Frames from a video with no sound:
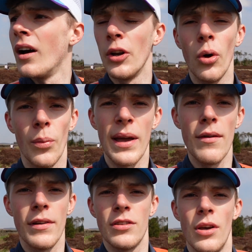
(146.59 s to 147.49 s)
and all the way
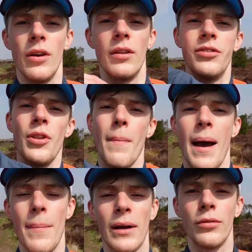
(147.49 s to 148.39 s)
over to the
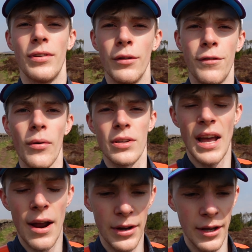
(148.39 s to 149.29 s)
Macclesfield Forest
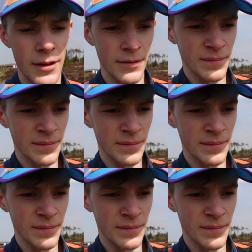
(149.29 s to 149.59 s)
area.